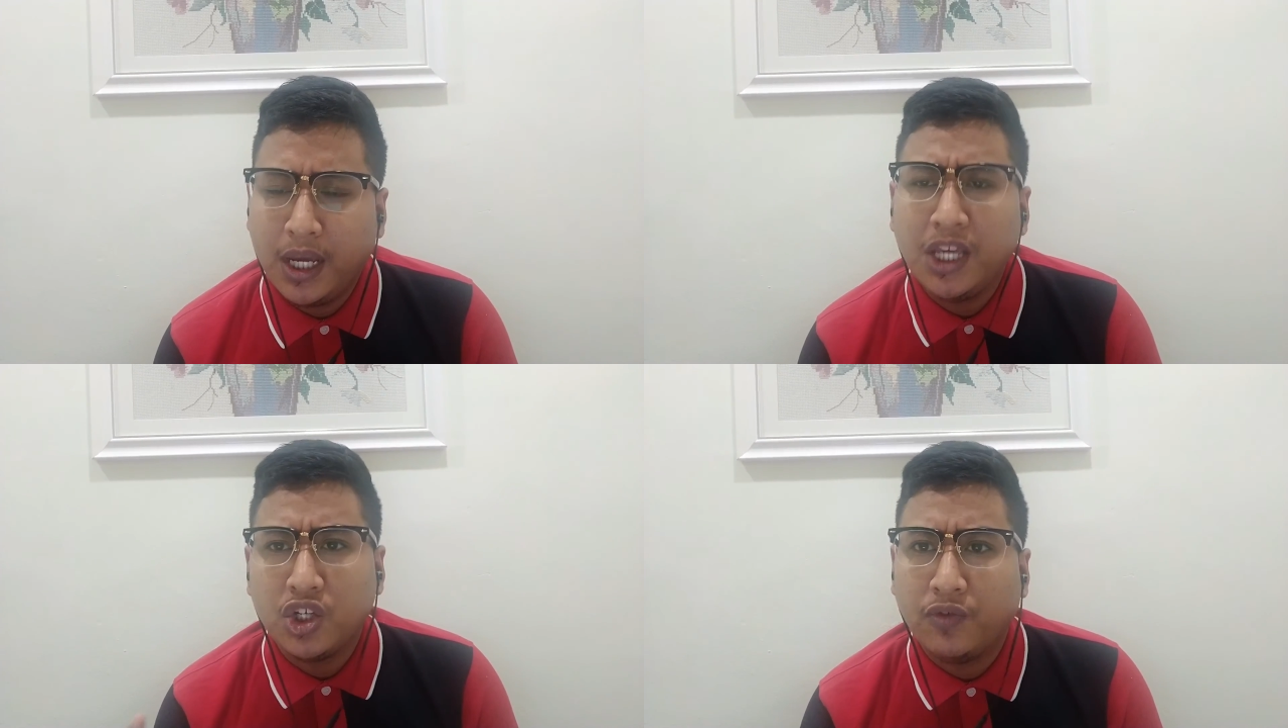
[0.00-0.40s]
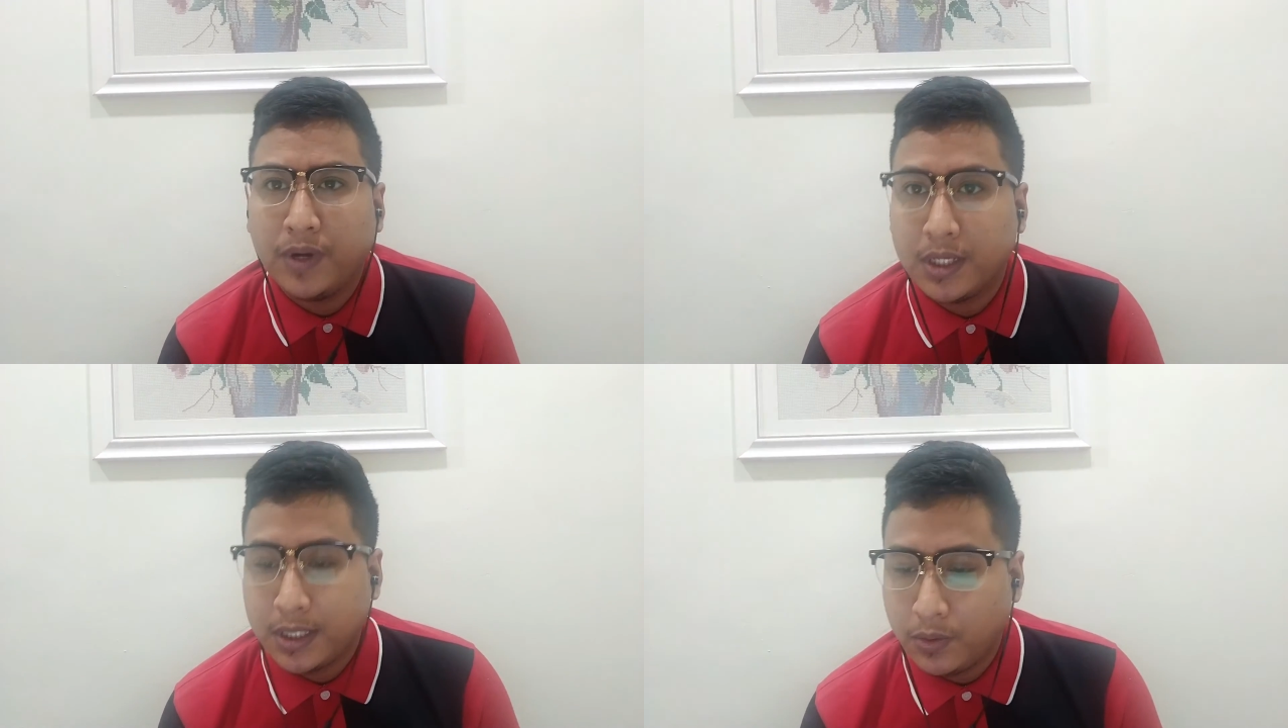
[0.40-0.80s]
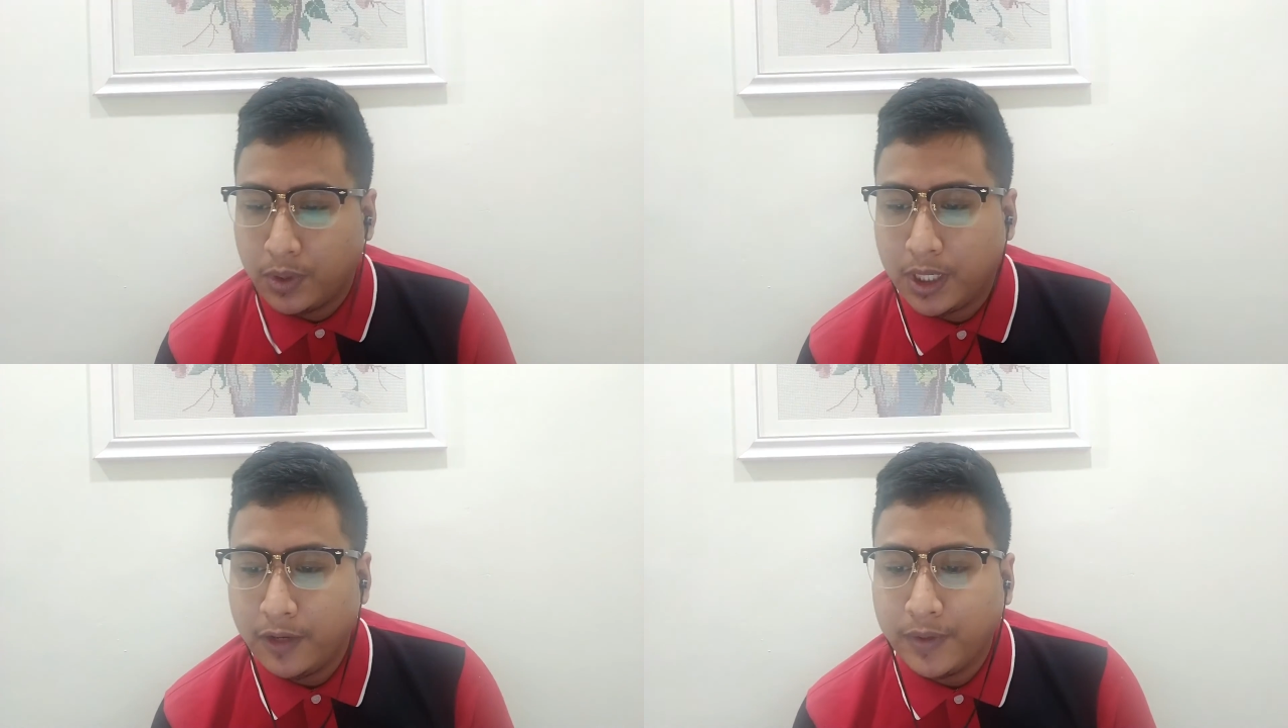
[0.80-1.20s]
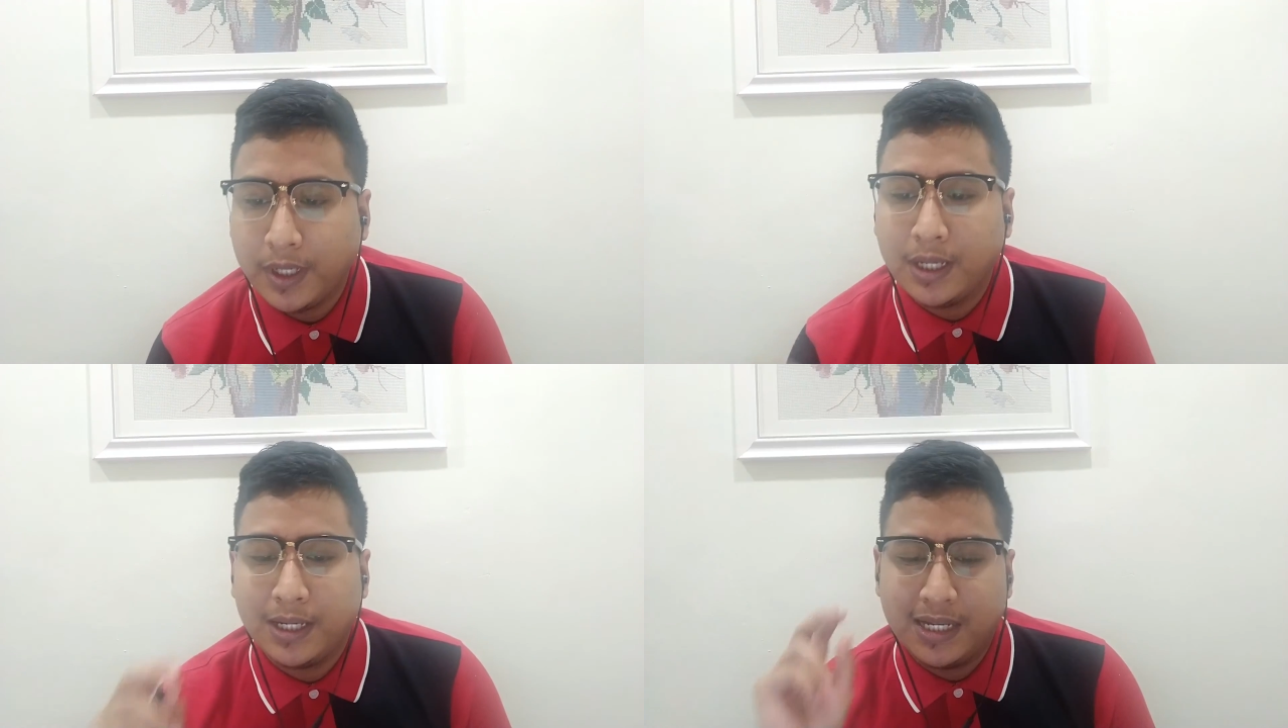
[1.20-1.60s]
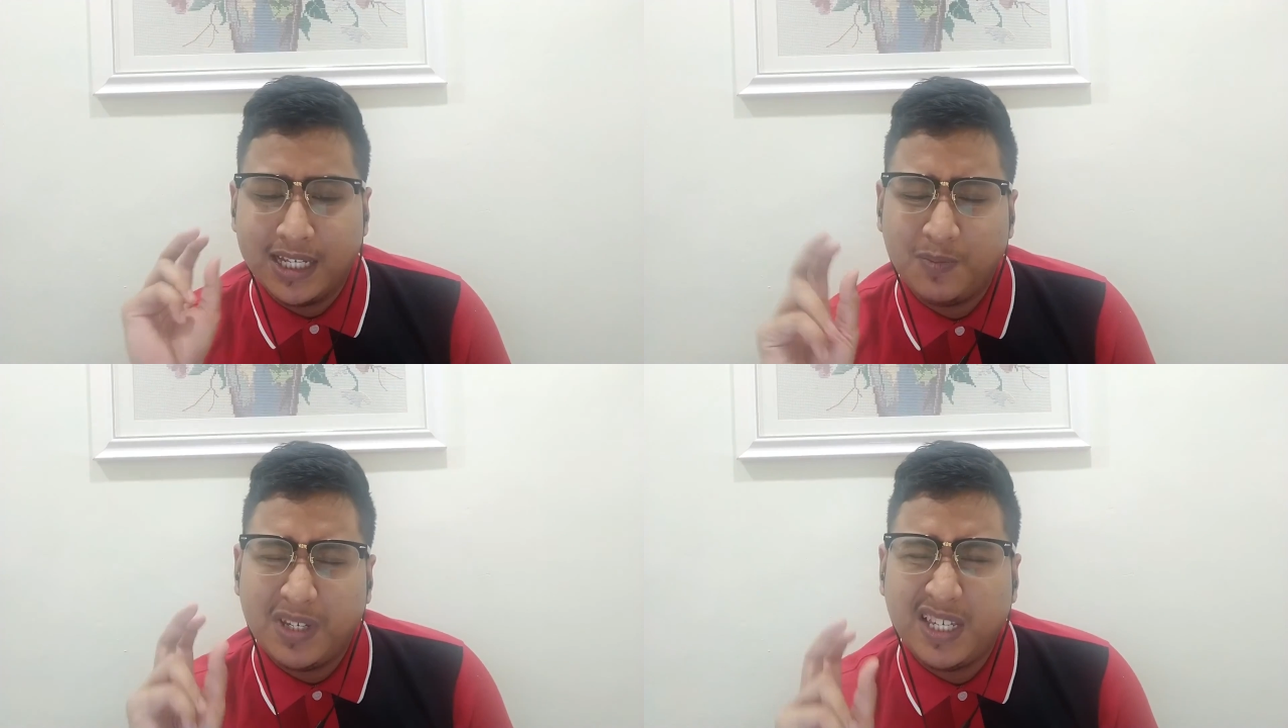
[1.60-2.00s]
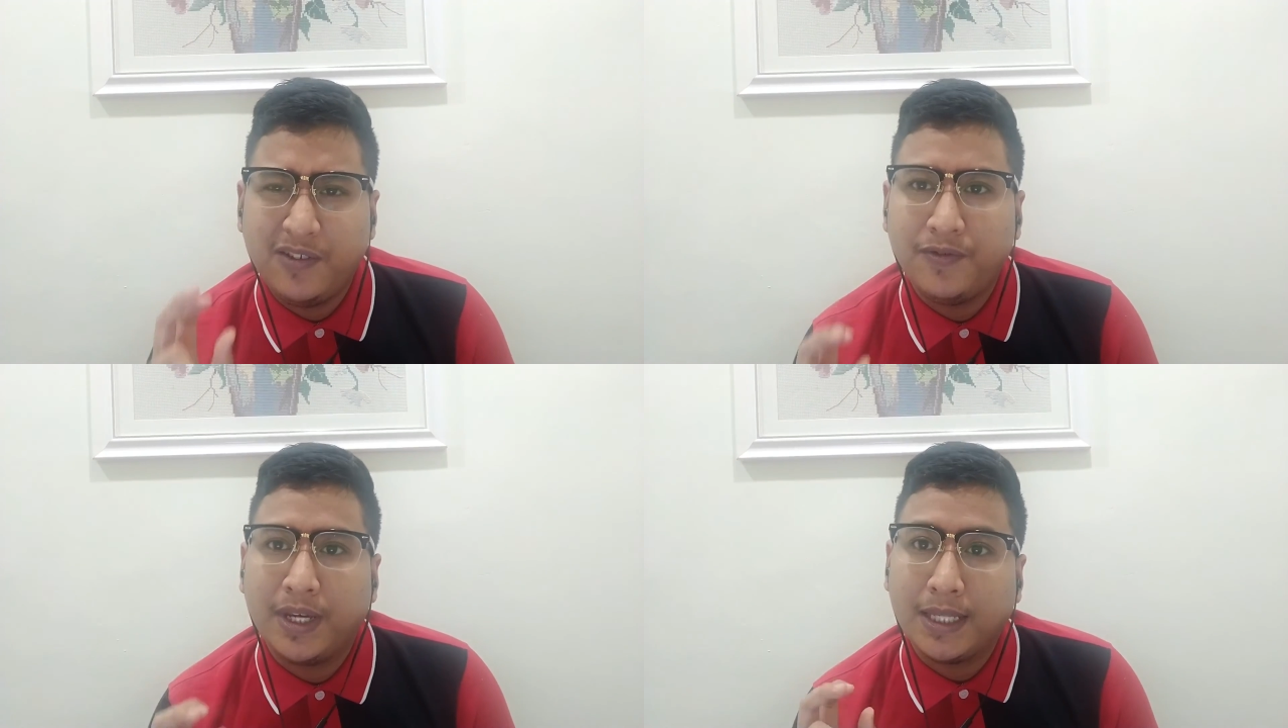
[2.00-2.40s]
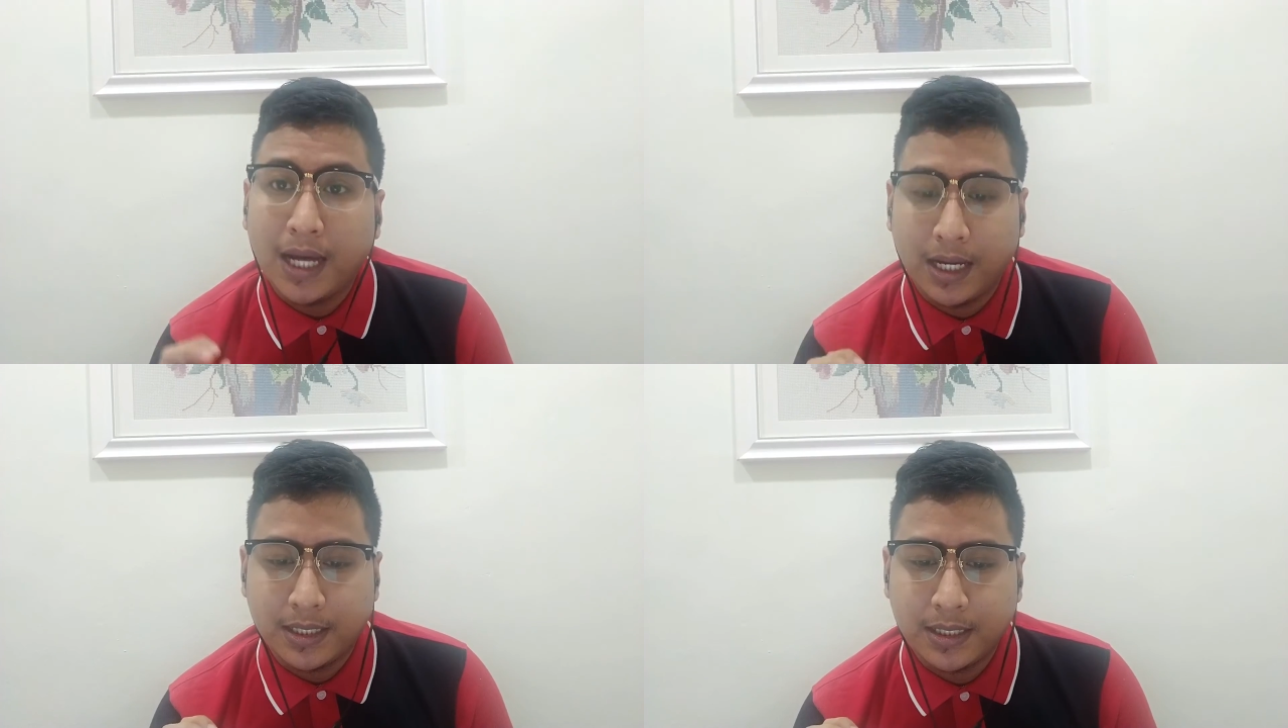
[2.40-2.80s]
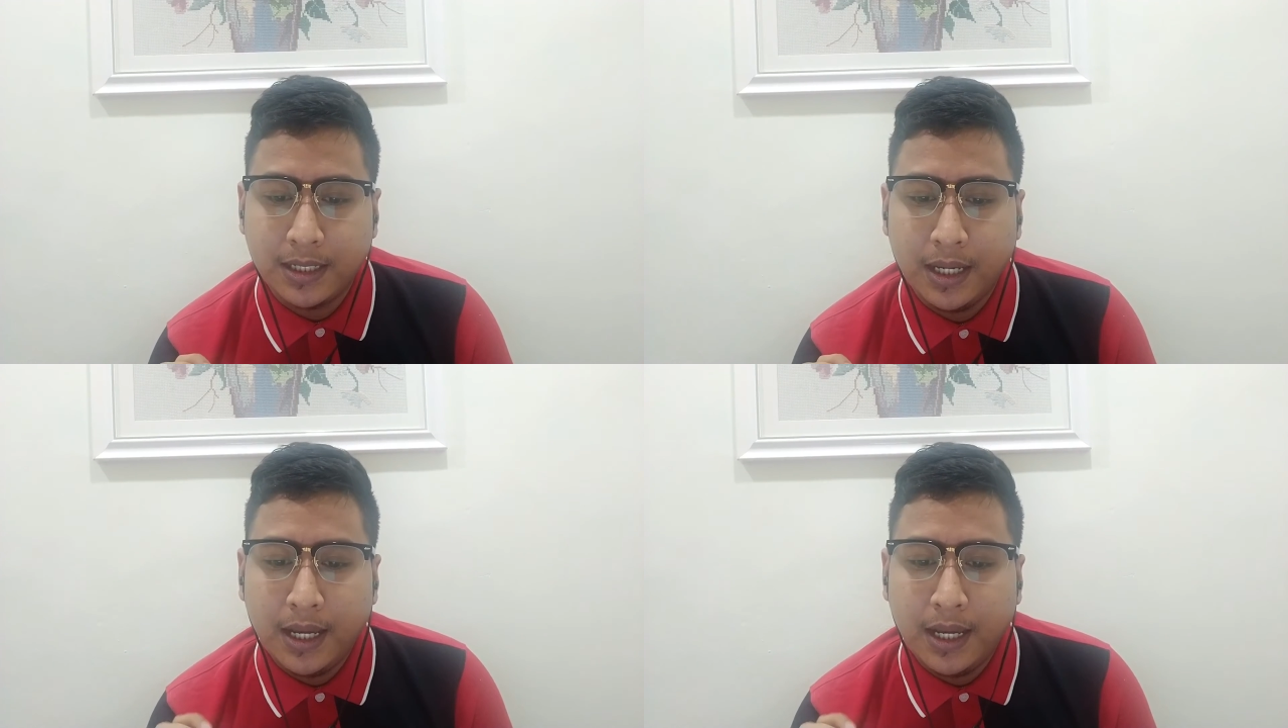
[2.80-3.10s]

each of us were given a specific task,